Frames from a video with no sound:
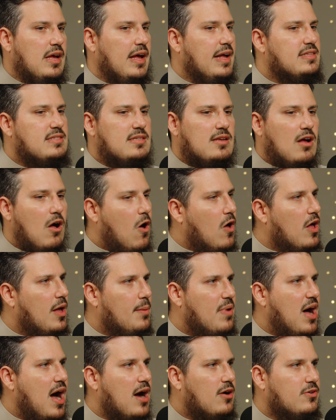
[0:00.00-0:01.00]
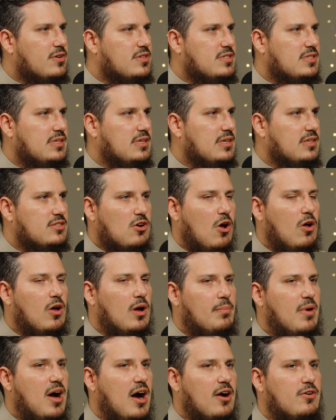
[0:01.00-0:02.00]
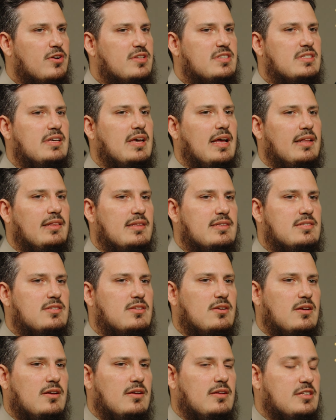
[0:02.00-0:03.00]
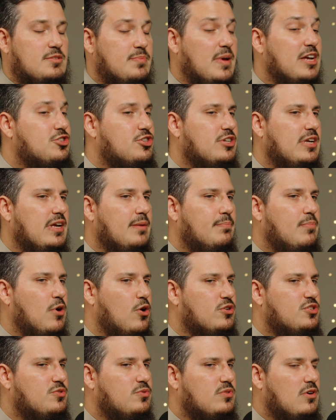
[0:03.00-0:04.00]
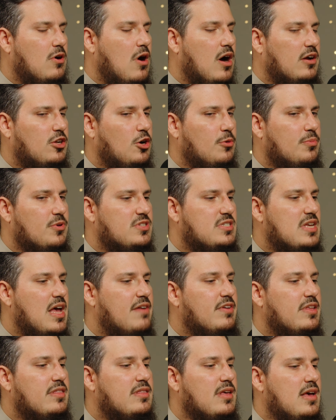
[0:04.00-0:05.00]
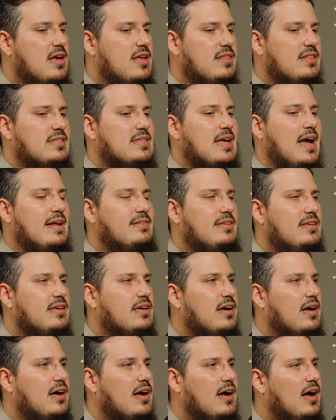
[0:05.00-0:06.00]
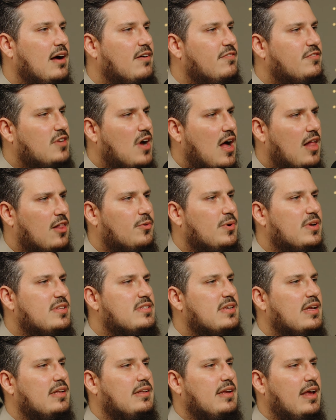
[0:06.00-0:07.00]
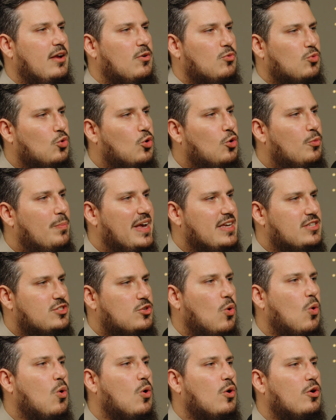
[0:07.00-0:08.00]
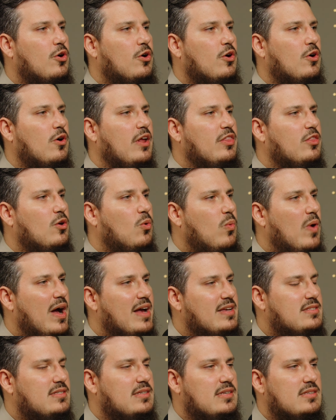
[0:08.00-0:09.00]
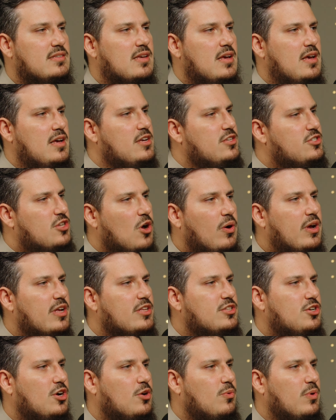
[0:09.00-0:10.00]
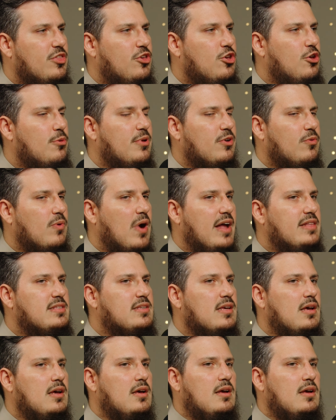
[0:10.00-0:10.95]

It's all hypocrisy. It's all hypocrisy. And this, especially post October 7th, this idea of tolerance and a rule-based order, and the West is so concerned with human rights.